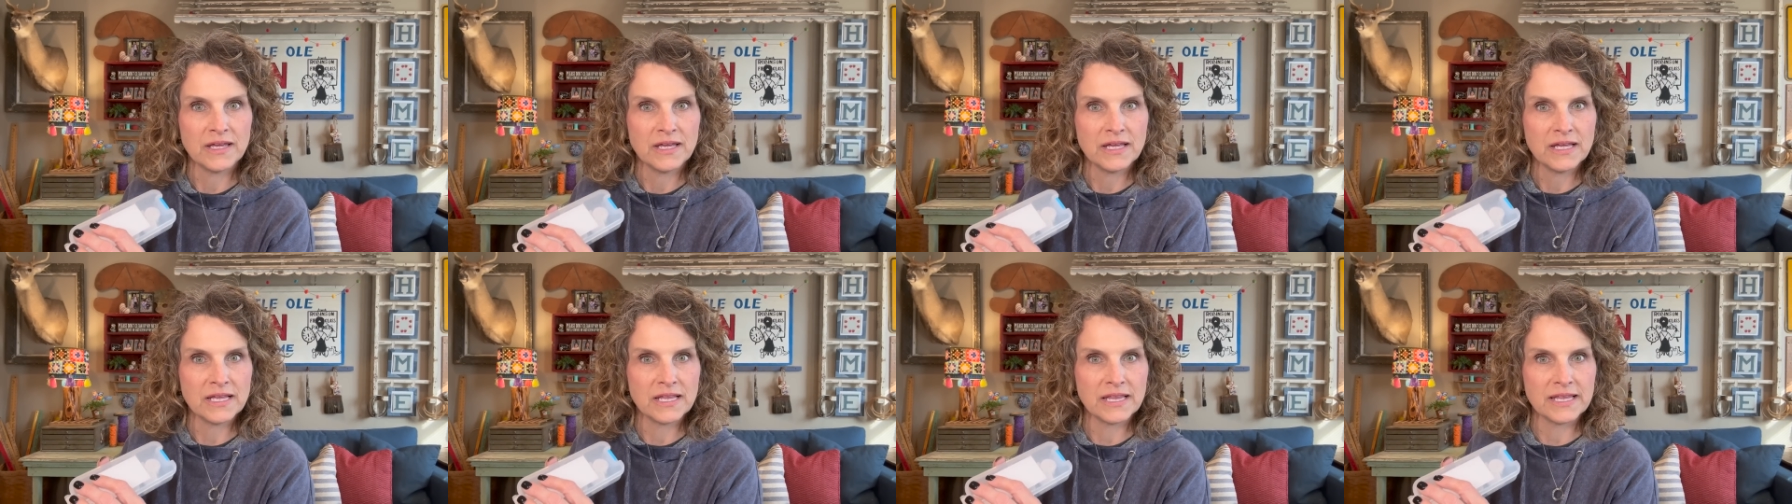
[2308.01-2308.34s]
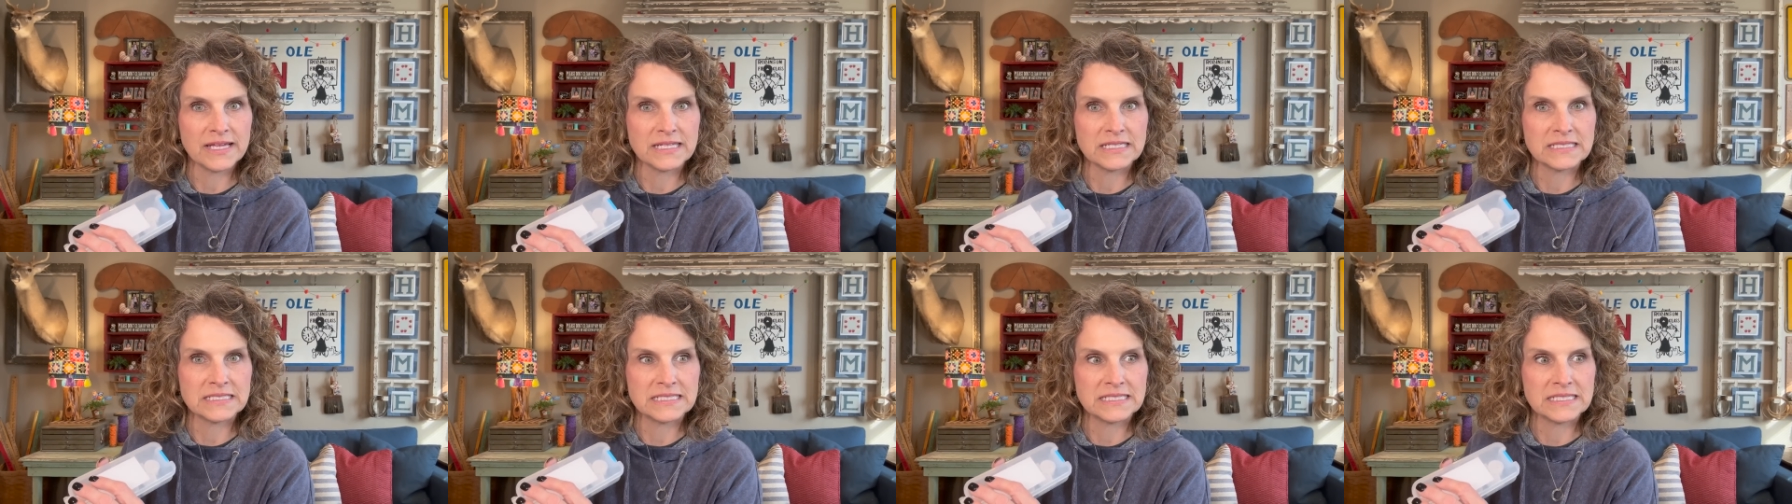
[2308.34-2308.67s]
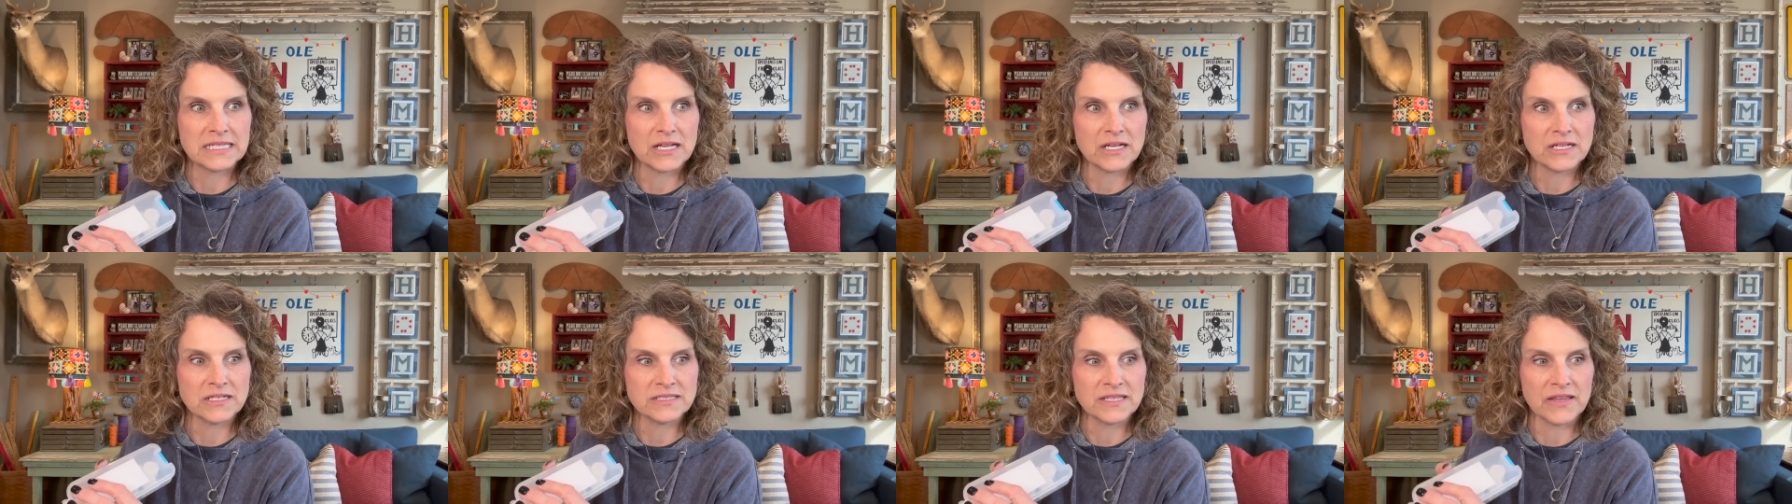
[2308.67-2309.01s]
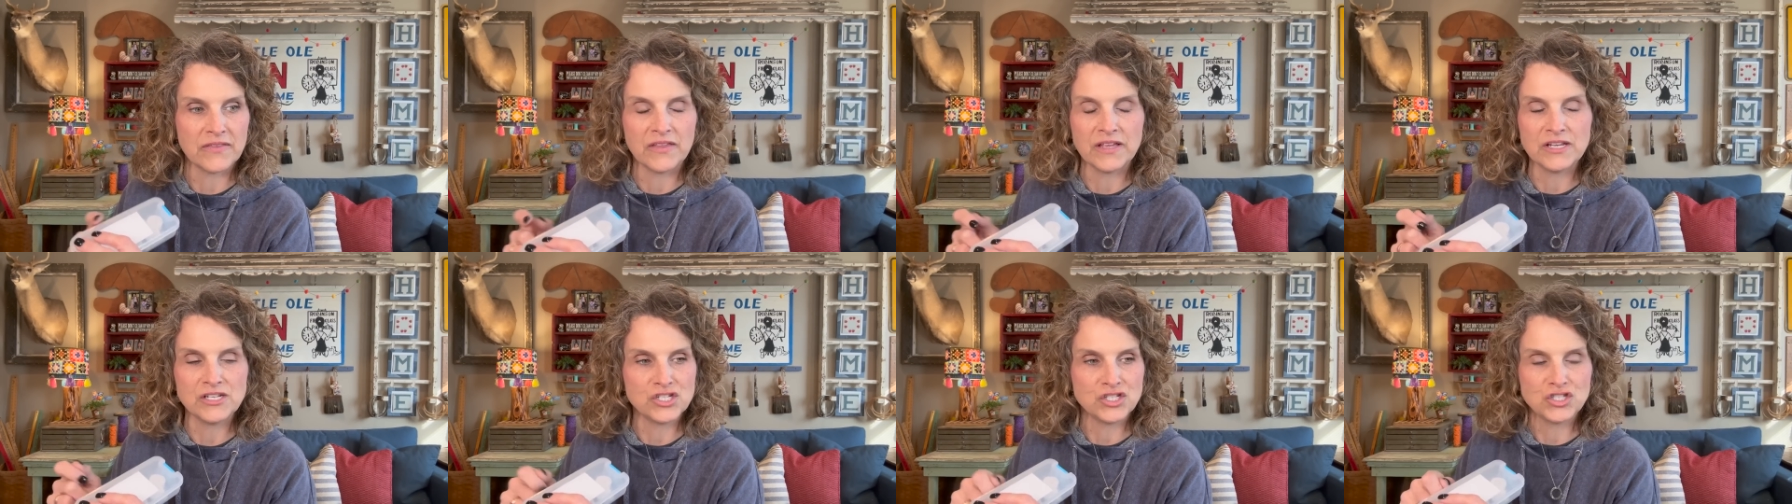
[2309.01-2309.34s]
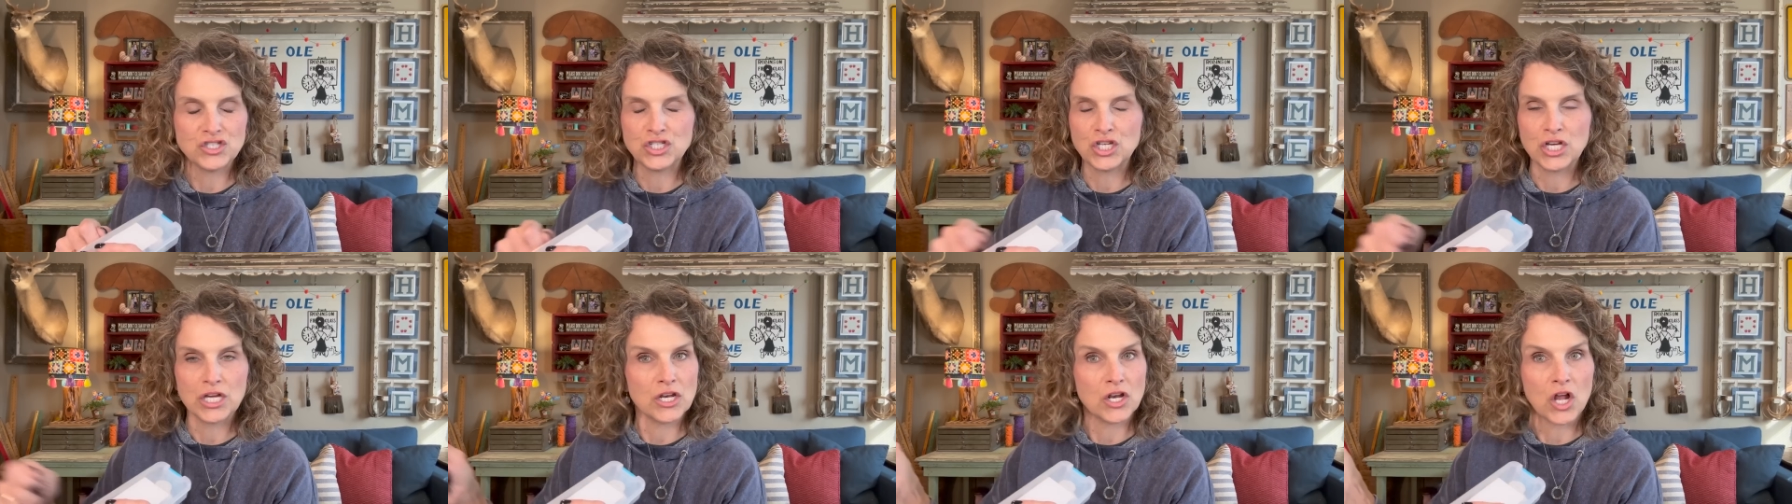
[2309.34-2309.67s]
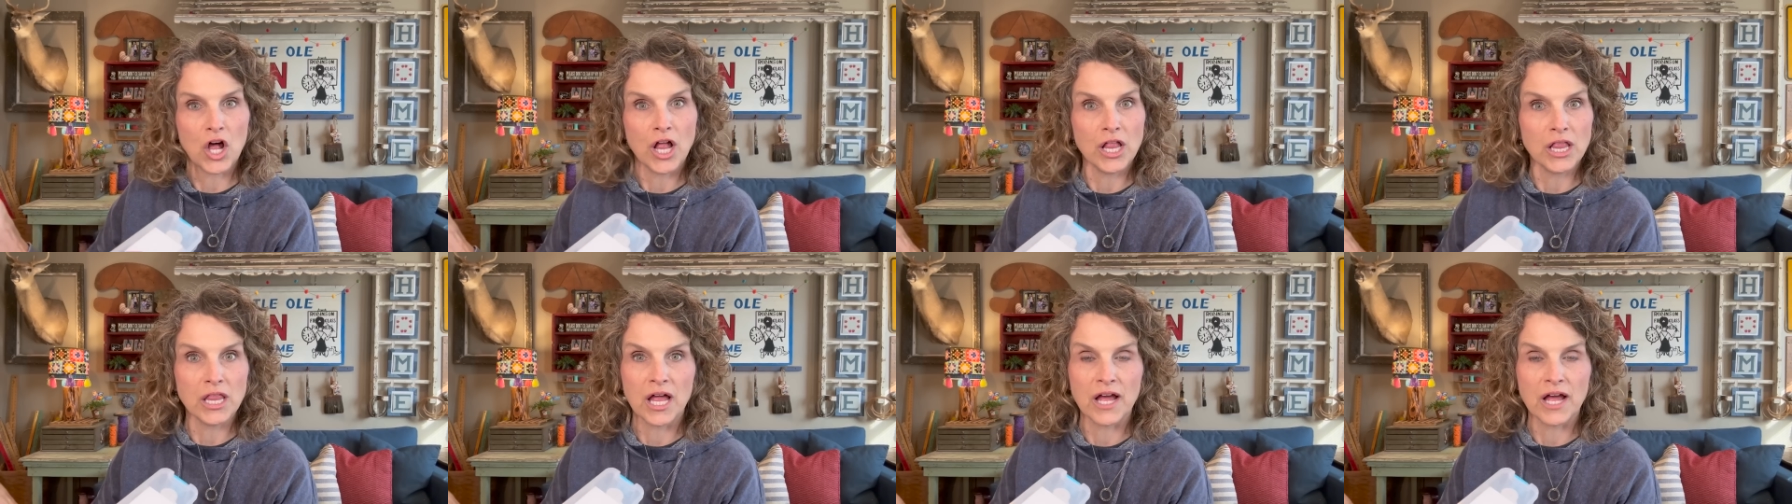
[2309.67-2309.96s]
Clayton silks and they just took it all